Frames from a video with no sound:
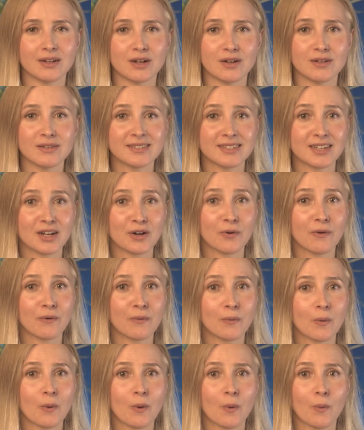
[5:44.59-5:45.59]
Also,
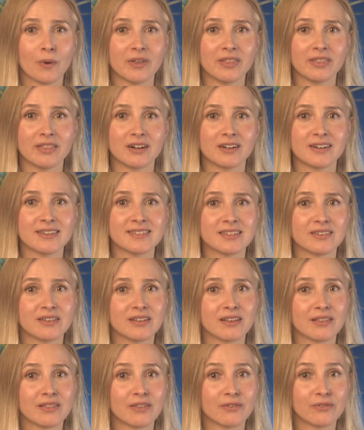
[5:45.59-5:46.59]
when there is
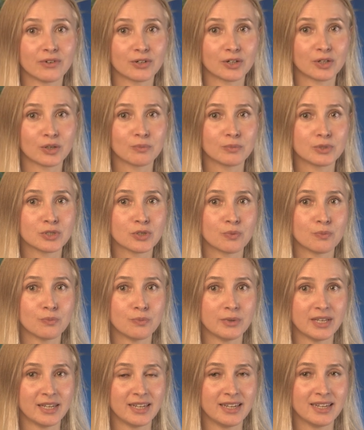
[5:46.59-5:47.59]
the verb to
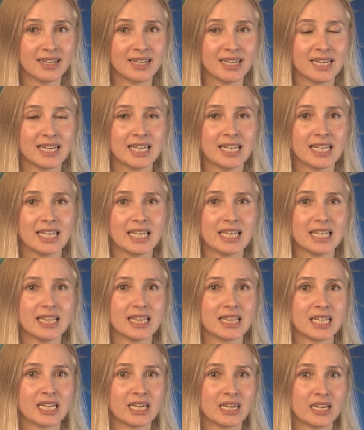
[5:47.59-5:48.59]
be
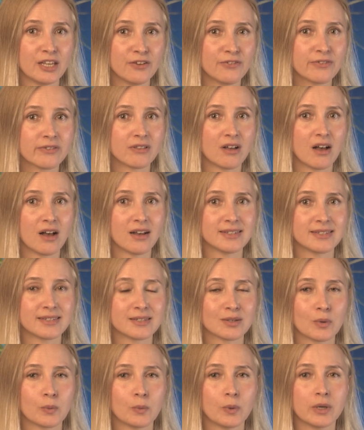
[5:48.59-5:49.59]
in the if
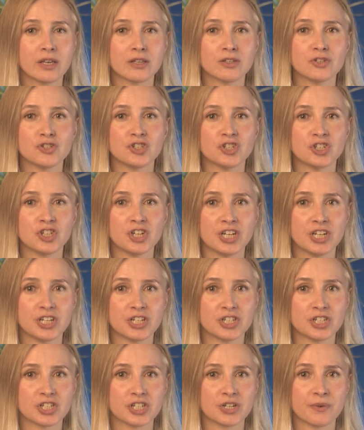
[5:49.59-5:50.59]
clause, we can
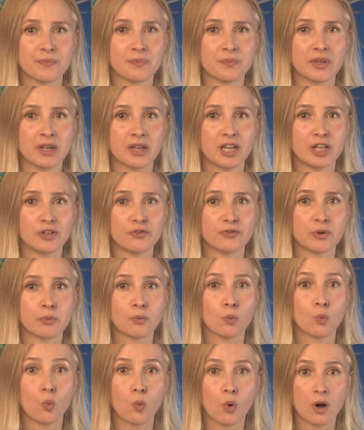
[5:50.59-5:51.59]
change it
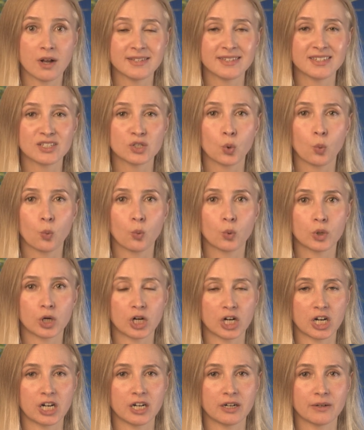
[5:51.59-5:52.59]
from was to
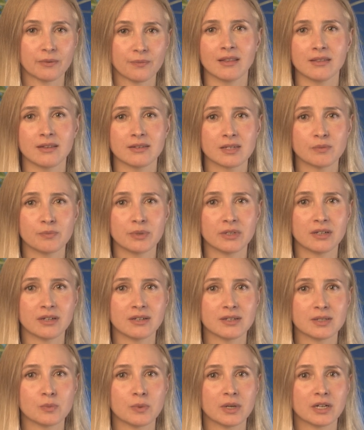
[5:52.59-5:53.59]
were. This is
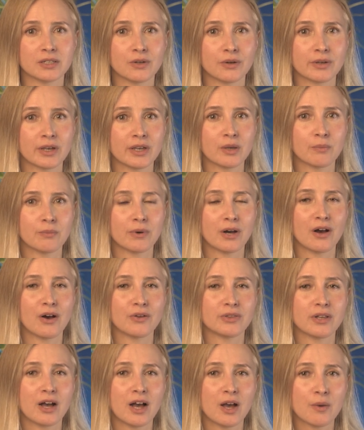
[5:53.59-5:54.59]
because we are talking
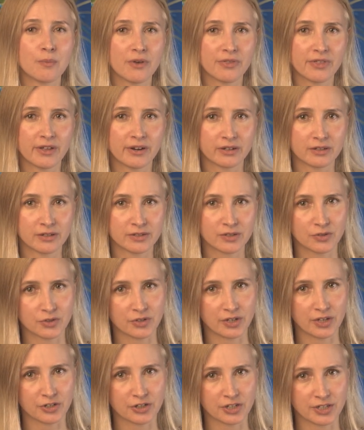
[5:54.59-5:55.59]
about hypothetical
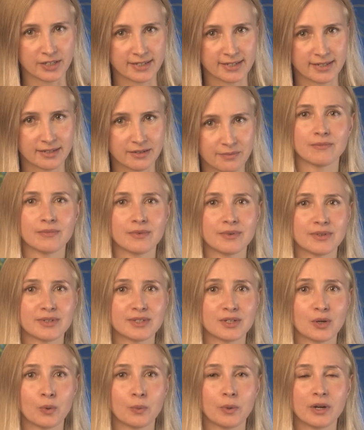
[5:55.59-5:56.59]
situations.
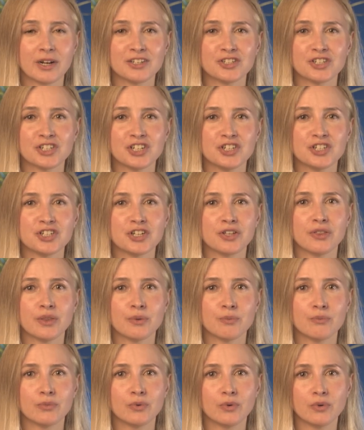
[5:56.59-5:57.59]
So we are changing
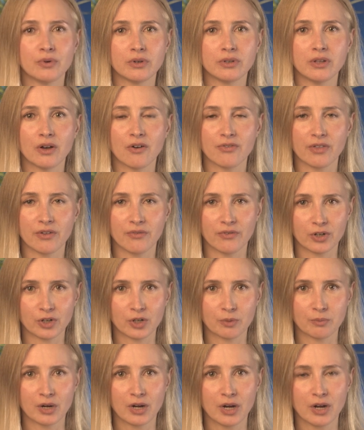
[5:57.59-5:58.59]
the mood of the
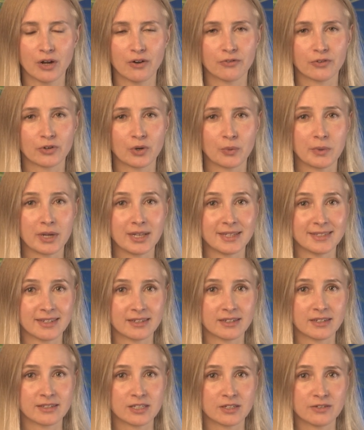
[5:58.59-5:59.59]
verb from
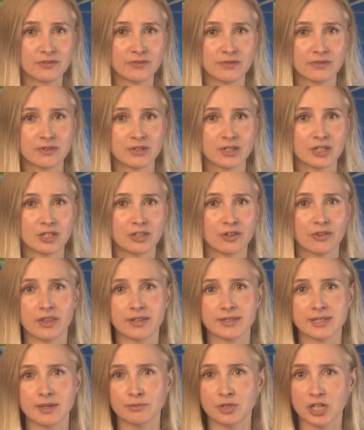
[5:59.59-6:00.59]
indicative to
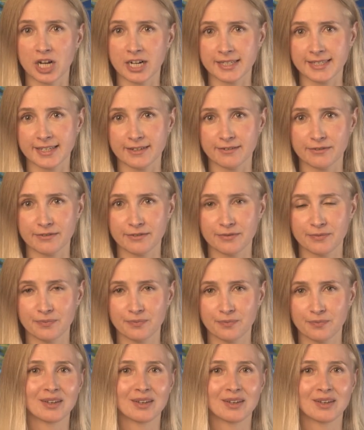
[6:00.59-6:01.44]
the subjunctive.